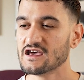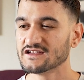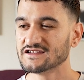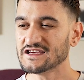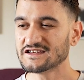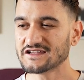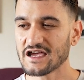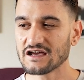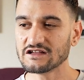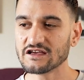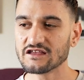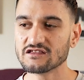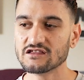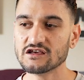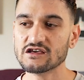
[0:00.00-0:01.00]

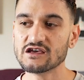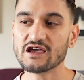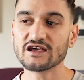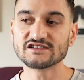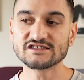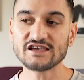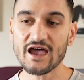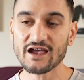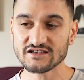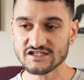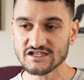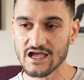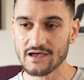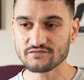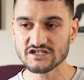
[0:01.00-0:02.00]
detailing the exact
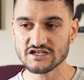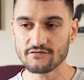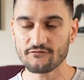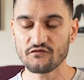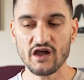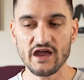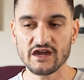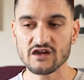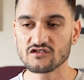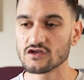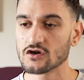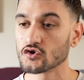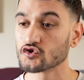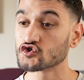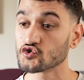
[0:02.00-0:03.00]
steps to find
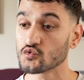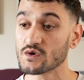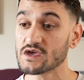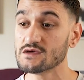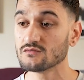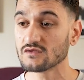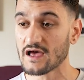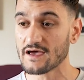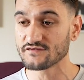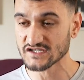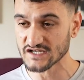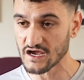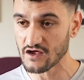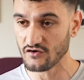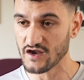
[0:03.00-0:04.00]
their dream
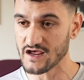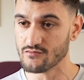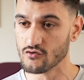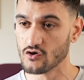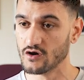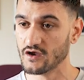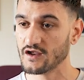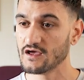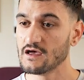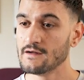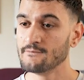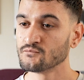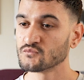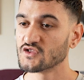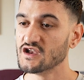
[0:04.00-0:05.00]
lifestyle neighborhood.
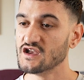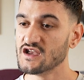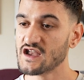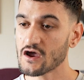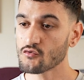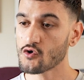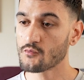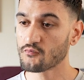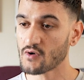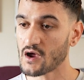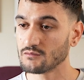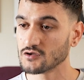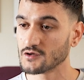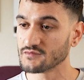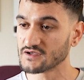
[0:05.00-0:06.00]
The narrow
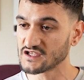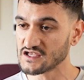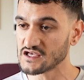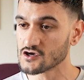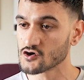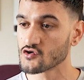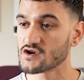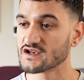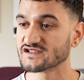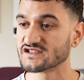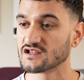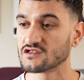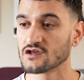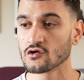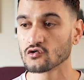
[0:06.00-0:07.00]
problem here is
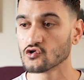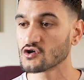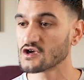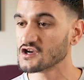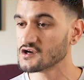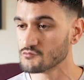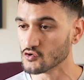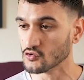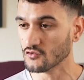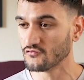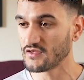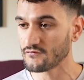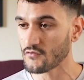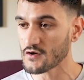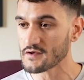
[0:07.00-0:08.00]
that they're looking to move.
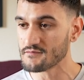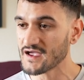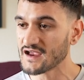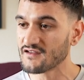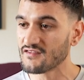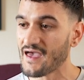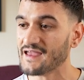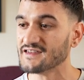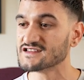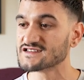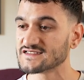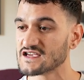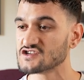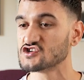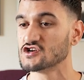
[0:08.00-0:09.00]
They've already made that
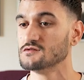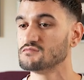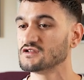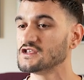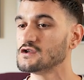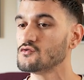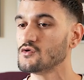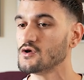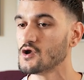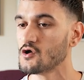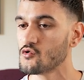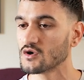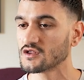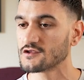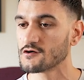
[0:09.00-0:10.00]
decision, but they don't know
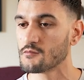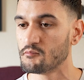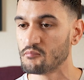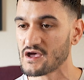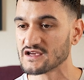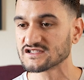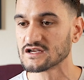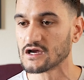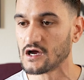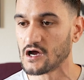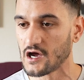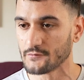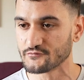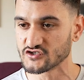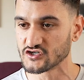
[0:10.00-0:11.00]
what their best
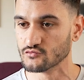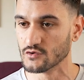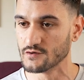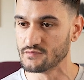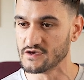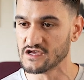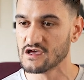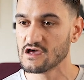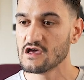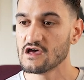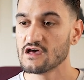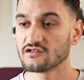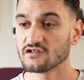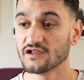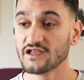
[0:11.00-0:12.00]
option would be.
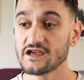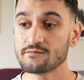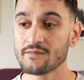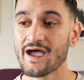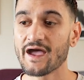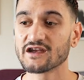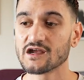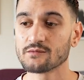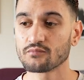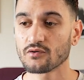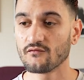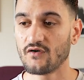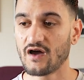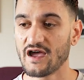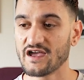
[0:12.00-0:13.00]
The lead magnet
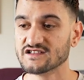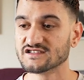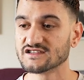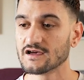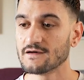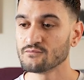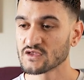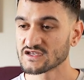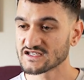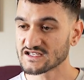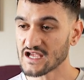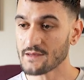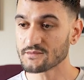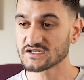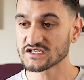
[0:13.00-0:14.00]
provides
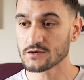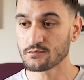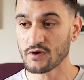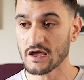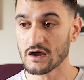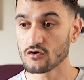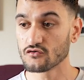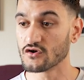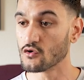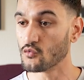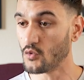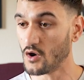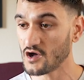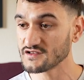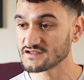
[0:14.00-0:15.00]
steps to pair their
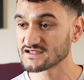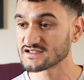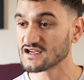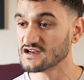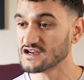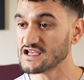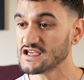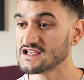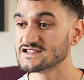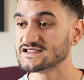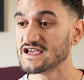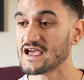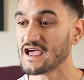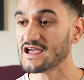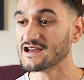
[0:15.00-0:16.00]
wants, needs,
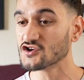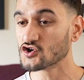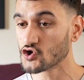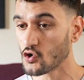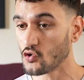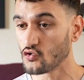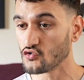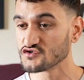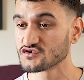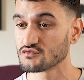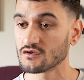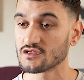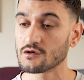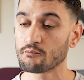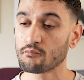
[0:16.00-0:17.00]
and goals
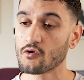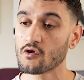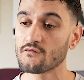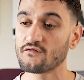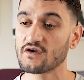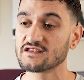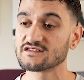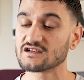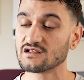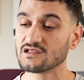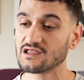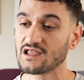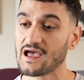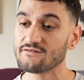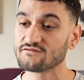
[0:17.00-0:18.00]
with the perfect
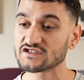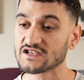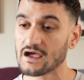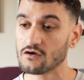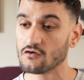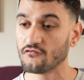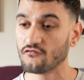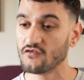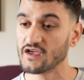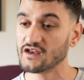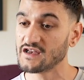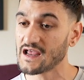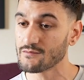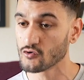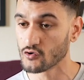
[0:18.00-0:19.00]
lifestyle fit
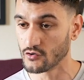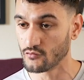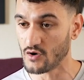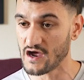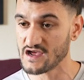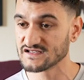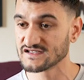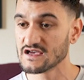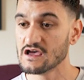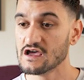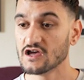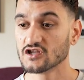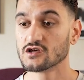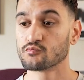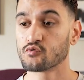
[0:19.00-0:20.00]
neighborhood-wise.
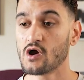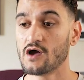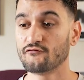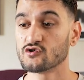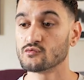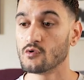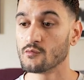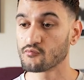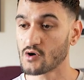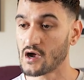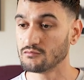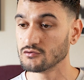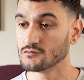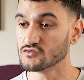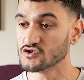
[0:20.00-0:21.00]
The profitable
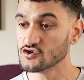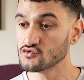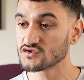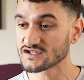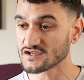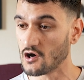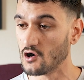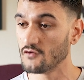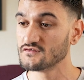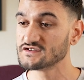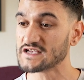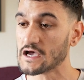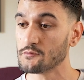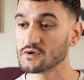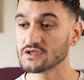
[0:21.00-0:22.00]
problem you solve is
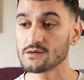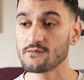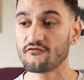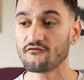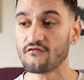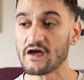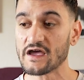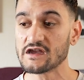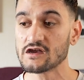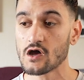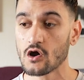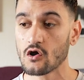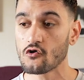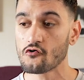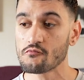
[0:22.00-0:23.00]
helping them find a
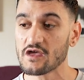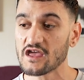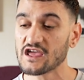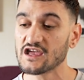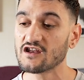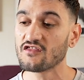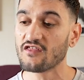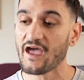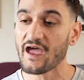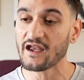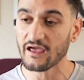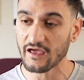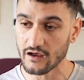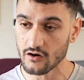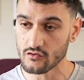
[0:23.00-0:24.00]
home in that
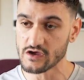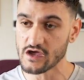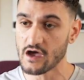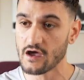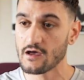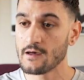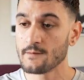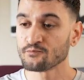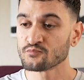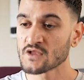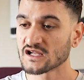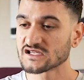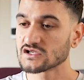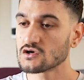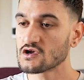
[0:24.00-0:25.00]
area.
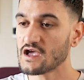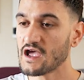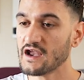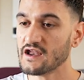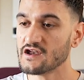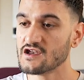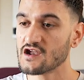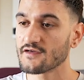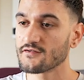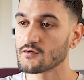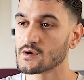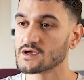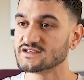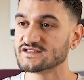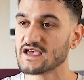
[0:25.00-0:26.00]
Let's look at
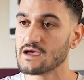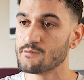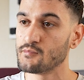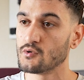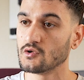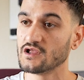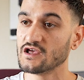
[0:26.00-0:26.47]
another example